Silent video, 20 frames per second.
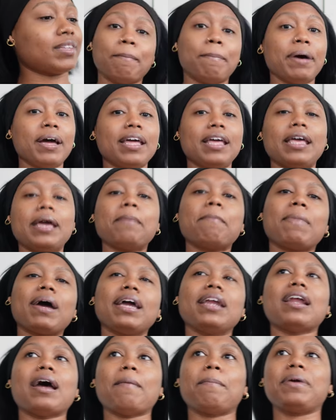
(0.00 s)
But it
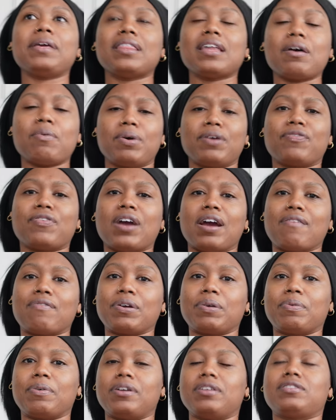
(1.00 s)
might not be that way for
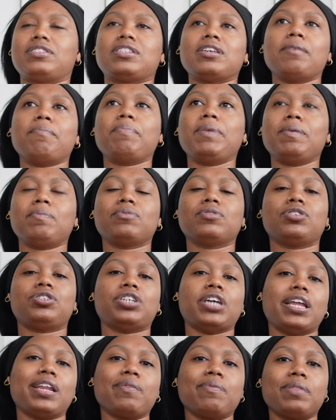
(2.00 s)
everyone. Some people
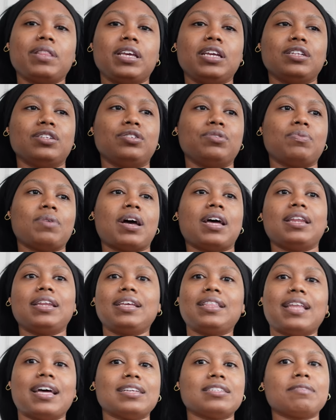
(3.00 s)
genuinely do not
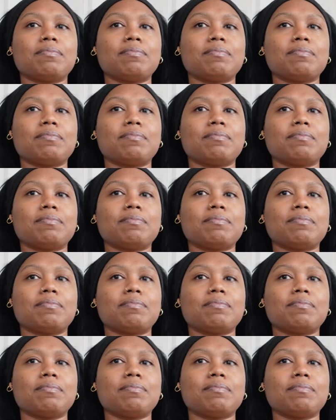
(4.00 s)
need that.